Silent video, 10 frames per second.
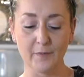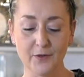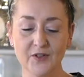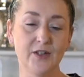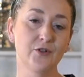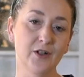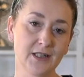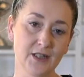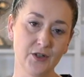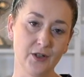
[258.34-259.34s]
most
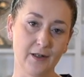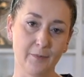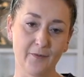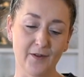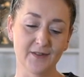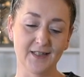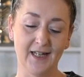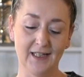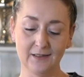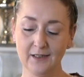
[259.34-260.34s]
interesting tulip I've ever
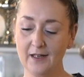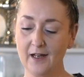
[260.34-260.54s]
seen.